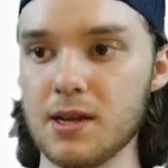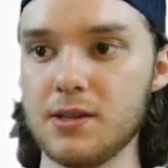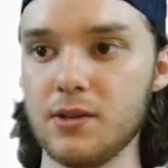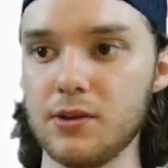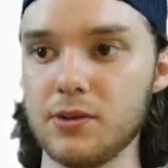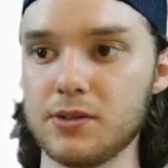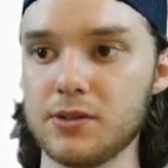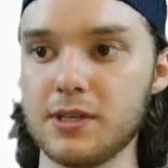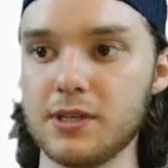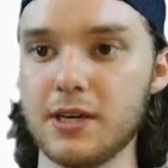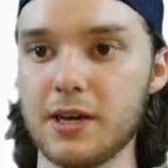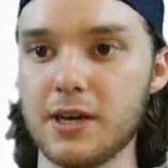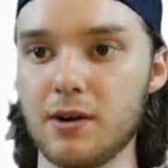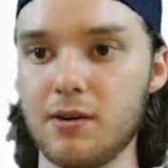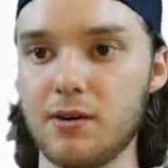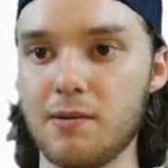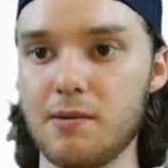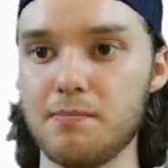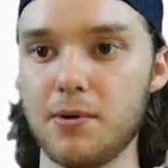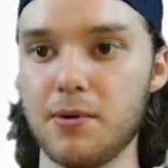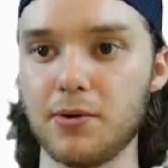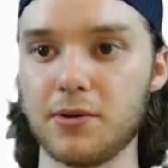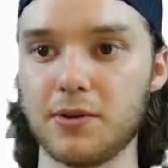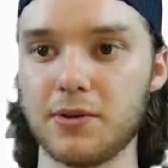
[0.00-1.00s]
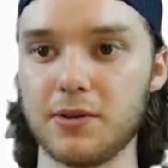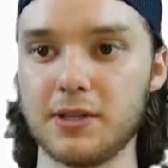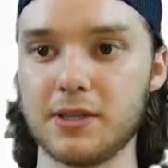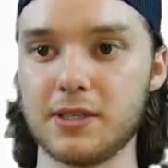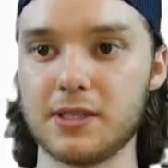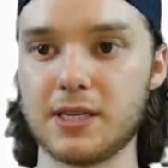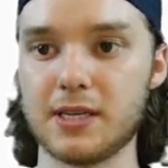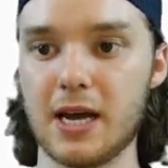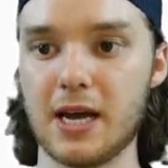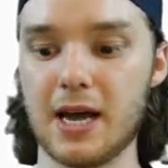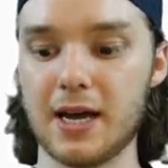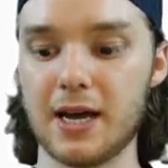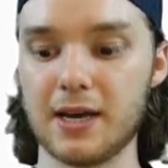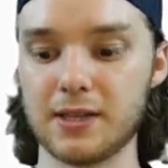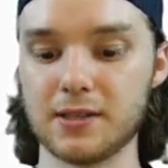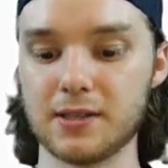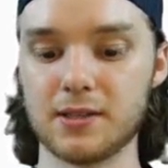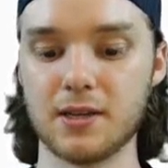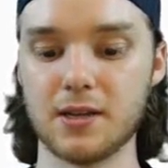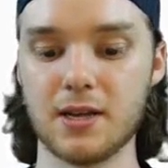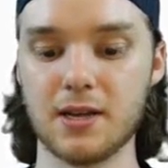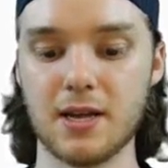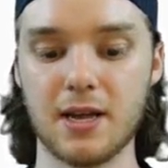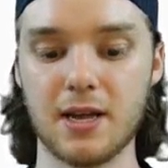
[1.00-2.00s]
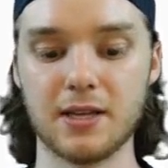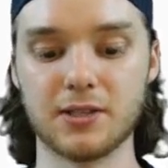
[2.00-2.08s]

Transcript: those need to go on both of these tags.